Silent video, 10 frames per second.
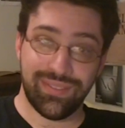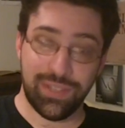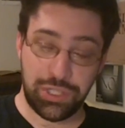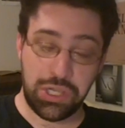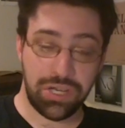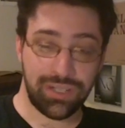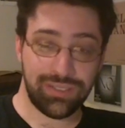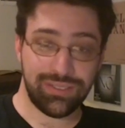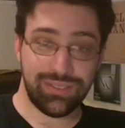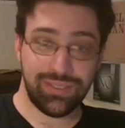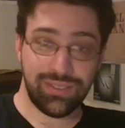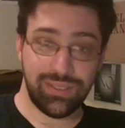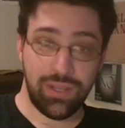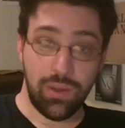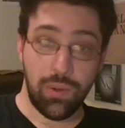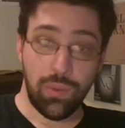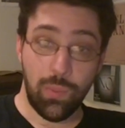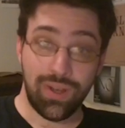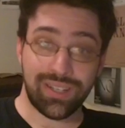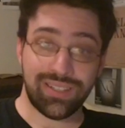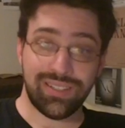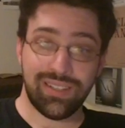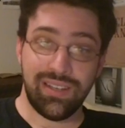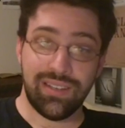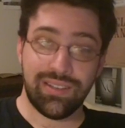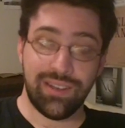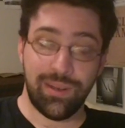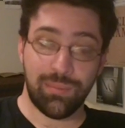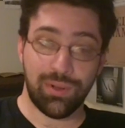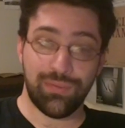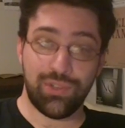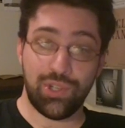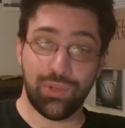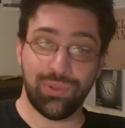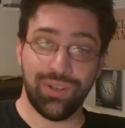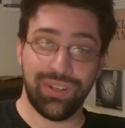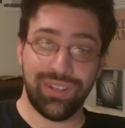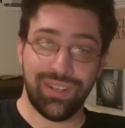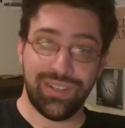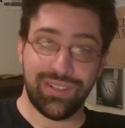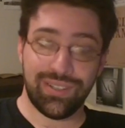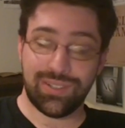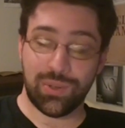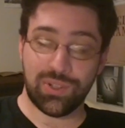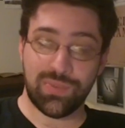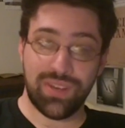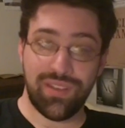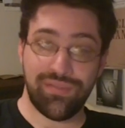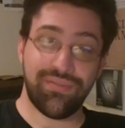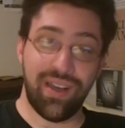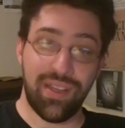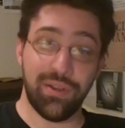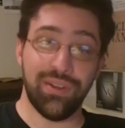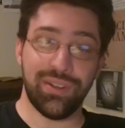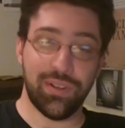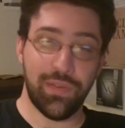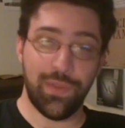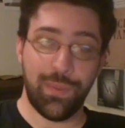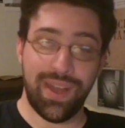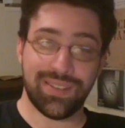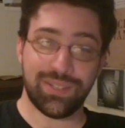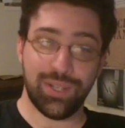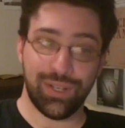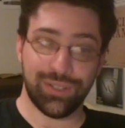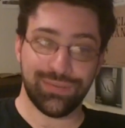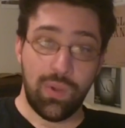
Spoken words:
this year. 1. The number of children these horsemen have fathered over the past year.